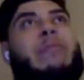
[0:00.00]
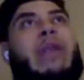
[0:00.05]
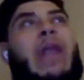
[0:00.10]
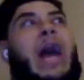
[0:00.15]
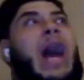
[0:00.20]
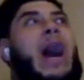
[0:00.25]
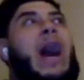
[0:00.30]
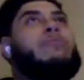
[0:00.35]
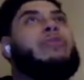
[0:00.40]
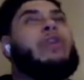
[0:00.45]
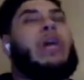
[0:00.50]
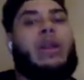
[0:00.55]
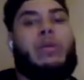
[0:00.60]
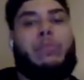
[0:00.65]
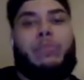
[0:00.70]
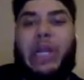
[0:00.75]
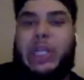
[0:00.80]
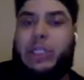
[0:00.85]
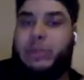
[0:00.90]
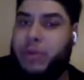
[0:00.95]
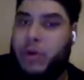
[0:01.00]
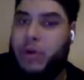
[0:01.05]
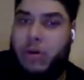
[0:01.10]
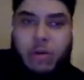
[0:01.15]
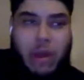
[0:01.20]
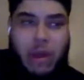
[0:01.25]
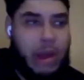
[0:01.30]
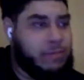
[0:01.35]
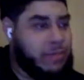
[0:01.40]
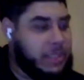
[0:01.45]
Like I'm trying to pitch
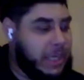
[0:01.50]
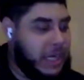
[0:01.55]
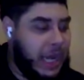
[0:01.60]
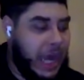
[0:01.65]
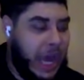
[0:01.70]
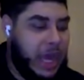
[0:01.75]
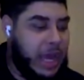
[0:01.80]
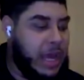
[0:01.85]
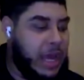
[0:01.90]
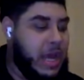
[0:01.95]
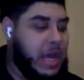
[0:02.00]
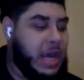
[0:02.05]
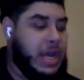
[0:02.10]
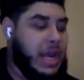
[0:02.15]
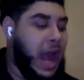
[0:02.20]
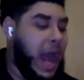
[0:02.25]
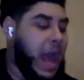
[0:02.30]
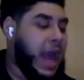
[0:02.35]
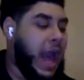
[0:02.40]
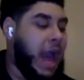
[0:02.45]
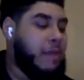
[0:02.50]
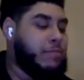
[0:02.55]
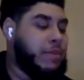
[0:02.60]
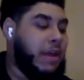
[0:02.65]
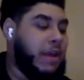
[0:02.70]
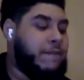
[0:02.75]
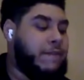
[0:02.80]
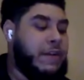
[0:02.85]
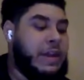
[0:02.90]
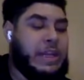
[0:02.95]
programs and that. Like I'm
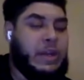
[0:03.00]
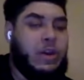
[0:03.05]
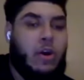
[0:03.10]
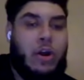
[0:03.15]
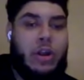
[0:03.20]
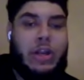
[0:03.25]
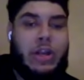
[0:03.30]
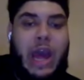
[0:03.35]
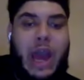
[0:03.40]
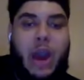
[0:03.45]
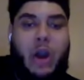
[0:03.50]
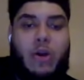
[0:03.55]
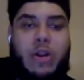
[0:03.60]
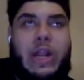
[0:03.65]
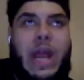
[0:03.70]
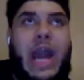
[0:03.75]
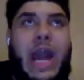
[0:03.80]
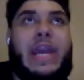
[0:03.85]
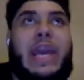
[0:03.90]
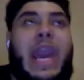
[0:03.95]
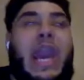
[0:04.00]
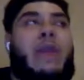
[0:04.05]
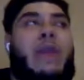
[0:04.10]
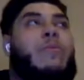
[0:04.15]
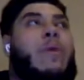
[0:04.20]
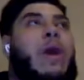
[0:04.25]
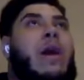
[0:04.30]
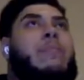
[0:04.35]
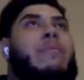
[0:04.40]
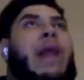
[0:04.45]
definitely on that game
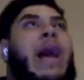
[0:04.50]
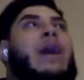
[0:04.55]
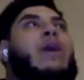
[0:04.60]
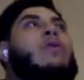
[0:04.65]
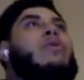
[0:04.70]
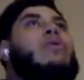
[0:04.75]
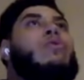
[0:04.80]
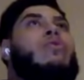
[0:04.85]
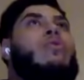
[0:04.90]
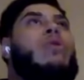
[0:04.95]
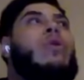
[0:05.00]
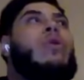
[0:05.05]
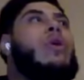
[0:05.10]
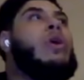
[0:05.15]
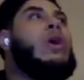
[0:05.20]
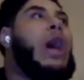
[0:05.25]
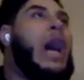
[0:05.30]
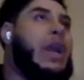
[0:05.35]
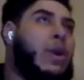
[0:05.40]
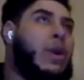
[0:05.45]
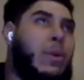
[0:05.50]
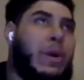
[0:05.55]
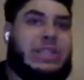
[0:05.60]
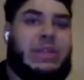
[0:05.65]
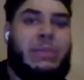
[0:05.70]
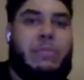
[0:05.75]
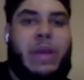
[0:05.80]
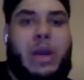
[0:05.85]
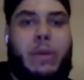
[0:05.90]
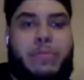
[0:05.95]
where I'm like, cool, I know how
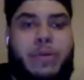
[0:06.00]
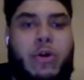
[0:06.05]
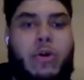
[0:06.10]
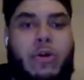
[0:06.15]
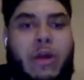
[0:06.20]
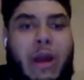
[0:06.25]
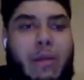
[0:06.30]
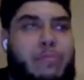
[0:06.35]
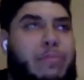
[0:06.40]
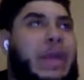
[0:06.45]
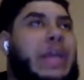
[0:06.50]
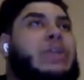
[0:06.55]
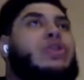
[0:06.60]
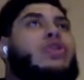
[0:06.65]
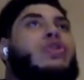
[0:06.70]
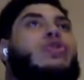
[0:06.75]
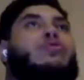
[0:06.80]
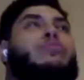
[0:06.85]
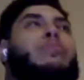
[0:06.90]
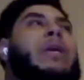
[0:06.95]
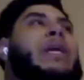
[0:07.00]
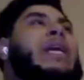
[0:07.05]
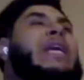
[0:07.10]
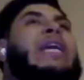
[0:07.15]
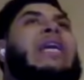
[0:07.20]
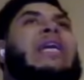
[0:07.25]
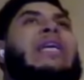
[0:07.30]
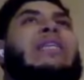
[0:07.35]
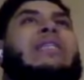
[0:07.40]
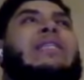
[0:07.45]
to make a program. Big Zoos, Big
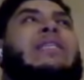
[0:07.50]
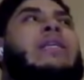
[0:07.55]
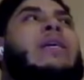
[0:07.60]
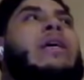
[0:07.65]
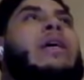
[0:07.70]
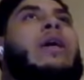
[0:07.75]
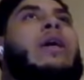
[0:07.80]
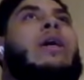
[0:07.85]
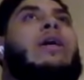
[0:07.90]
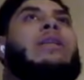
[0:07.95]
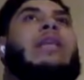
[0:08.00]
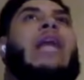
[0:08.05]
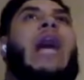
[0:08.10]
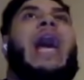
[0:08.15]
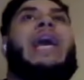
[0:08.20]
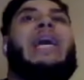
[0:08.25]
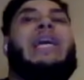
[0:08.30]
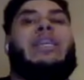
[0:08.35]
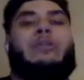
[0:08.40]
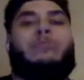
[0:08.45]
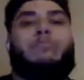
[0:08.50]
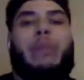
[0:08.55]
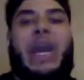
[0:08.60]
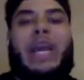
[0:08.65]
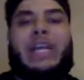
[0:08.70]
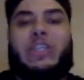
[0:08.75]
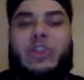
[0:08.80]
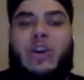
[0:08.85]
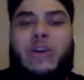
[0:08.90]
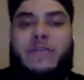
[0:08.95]
Eats, that is
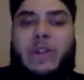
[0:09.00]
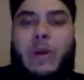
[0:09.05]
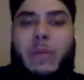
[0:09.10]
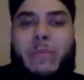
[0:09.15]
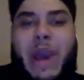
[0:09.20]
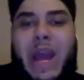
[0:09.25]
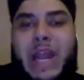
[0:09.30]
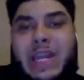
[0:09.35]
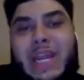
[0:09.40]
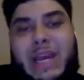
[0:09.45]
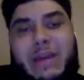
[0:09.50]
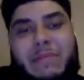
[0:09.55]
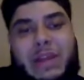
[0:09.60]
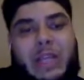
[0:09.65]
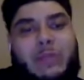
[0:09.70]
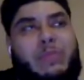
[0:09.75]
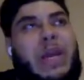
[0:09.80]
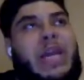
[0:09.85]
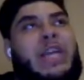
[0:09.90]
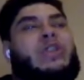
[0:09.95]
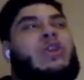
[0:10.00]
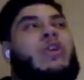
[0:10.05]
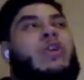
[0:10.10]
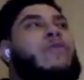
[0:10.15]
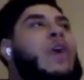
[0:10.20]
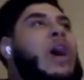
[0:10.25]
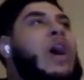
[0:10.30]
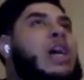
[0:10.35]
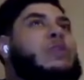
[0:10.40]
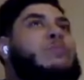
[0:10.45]
based off the man then. That's based off
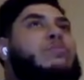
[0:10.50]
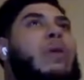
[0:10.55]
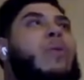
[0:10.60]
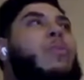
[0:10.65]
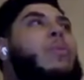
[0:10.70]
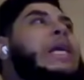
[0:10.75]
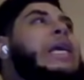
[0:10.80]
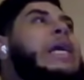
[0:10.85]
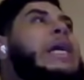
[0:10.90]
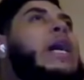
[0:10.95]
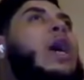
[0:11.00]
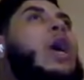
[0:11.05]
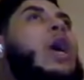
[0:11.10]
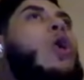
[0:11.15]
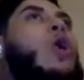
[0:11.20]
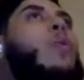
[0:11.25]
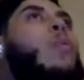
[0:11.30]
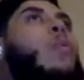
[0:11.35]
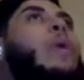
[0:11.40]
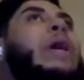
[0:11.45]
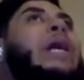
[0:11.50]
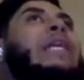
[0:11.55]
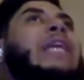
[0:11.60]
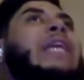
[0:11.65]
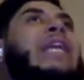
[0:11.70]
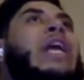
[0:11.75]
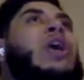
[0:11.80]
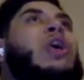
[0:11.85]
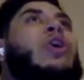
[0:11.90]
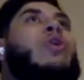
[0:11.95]
us. But we
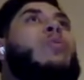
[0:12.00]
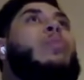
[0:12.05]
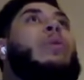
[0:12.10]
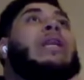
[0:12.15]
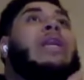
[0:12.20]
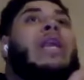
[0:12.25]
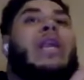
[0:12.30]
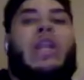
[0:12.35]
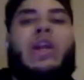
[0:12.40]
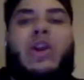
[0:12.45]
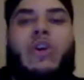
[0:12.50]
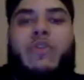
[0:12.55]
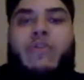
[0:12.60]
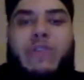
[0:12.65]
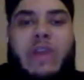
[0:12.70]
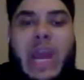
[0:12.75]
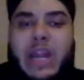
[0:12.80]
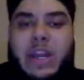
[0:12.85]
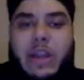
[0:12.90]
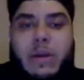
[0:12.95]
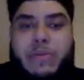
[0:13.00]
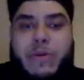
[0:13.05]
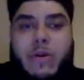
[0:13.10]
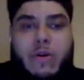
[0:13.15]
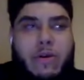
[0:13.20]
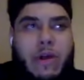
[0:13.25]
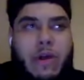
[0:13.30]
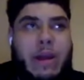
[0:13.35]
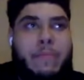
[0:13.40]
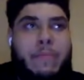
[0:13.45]
didn't create the
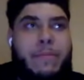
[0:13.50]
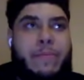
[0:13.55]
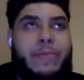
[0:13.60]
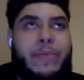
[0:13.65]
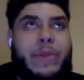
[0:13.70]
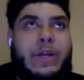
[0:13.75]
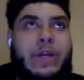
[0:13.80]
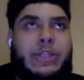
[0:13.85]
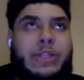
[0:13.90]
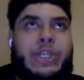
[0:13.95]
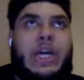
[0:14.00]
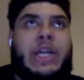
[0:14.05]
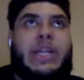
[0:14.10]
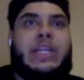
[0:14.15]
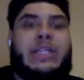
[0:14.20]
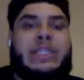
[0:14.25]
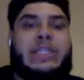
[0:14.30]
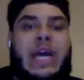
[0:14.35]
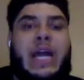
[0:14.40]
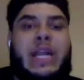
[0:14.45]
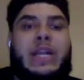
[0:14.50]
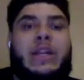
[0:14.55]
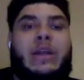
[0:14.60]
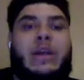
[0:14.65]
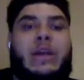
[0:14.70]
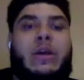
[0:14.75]
program. Do you understand?